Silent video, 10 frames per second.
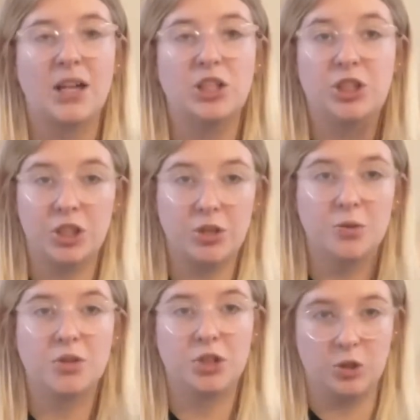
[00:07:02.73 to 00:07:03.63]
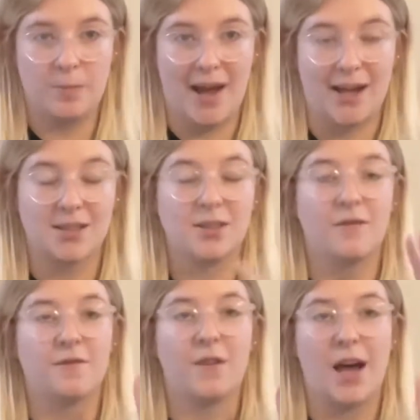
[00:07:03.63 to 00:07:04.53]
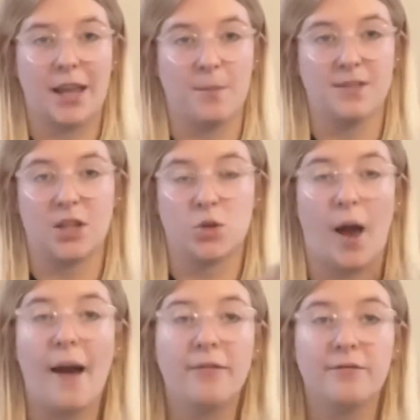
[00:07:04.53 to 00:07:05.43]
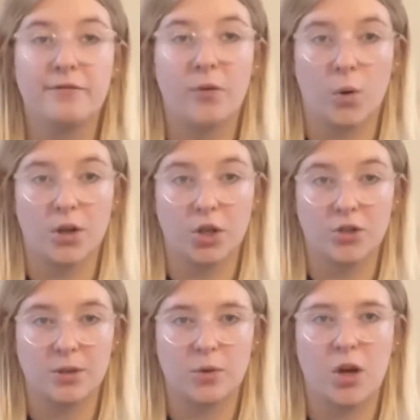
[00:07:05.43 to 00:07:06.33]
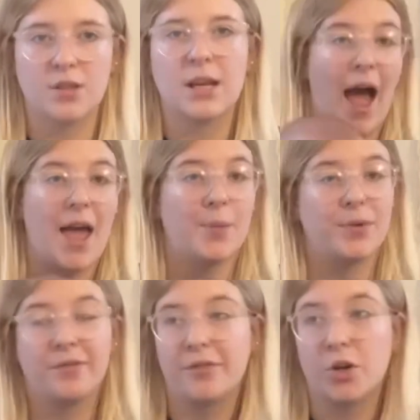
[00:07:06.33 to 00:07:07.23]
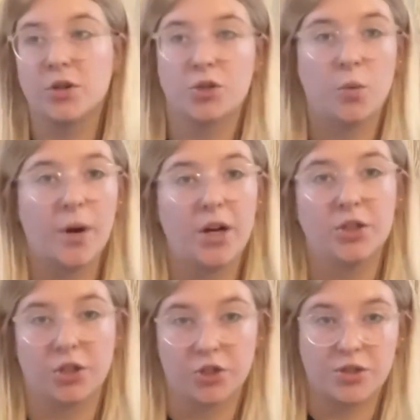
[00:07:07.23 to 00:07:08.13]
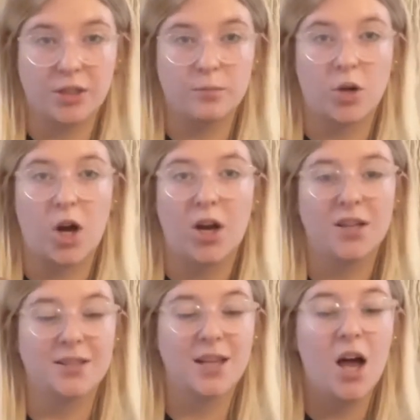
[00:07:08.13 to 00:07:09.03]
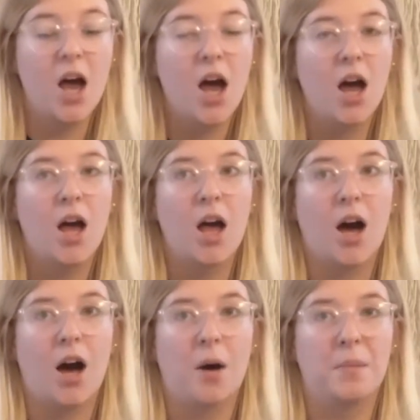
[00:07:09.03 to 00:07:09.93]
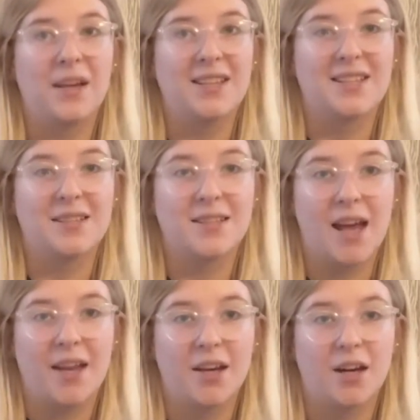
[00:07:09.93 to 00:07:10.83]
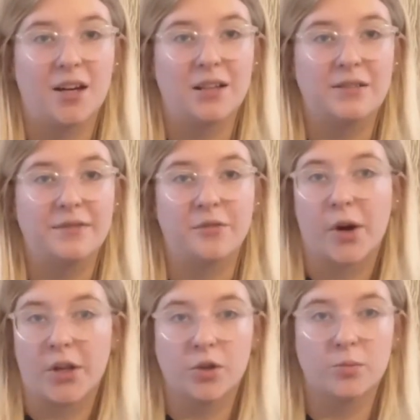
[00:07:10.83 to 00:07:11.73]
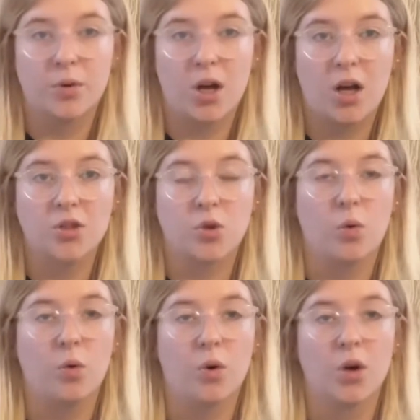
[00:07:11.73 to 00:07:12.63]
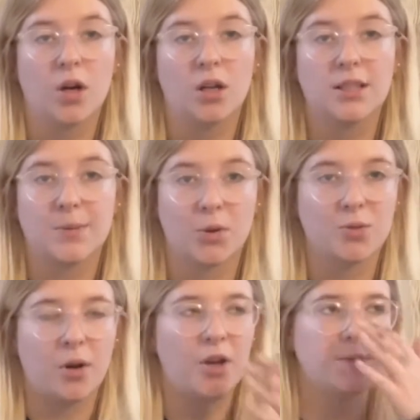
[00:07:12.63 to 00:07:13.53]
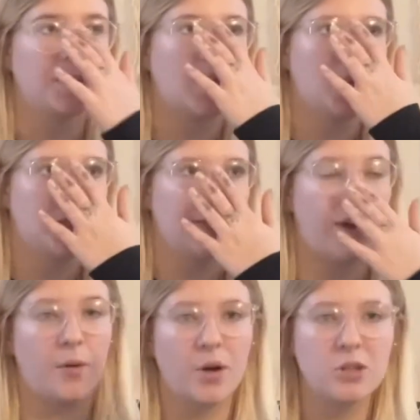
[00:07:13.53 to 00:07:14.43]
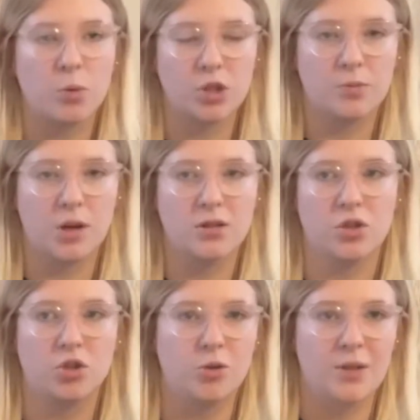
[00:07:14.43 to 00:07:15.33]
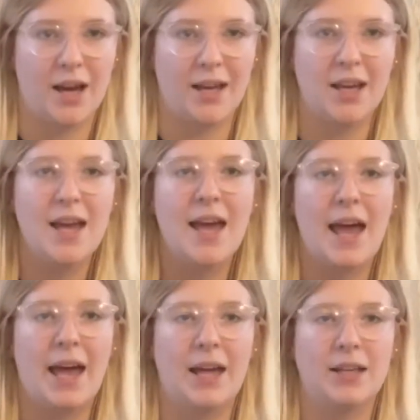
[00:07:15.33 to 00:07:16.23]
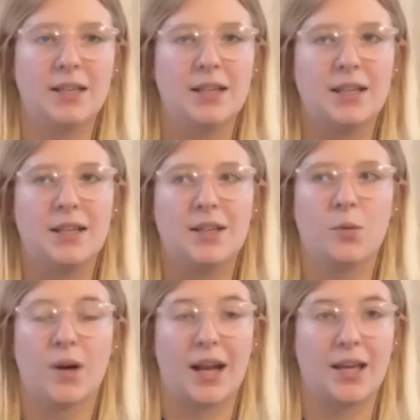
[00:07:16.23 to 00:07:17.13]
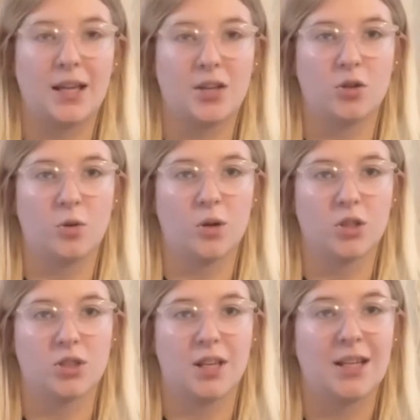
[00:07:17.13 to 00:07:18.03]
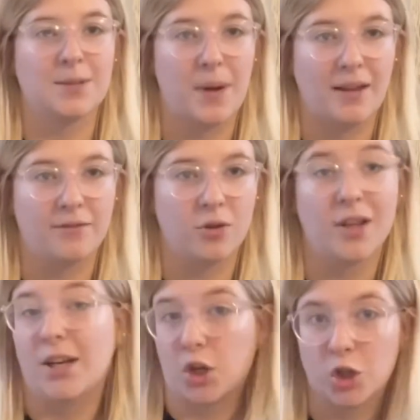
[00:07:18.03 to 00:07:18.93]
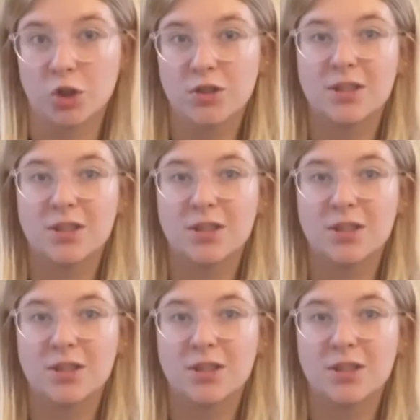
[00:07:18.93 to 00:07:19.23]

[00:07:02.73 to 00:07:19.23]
two 2-packs on Amazon, so I have 4 nursing bras. I prefer to wear nursing bras instead of regular bras or sports bras, because if I wear sports bras, they're too tight, and when I get engorged, it's painful and it hurts.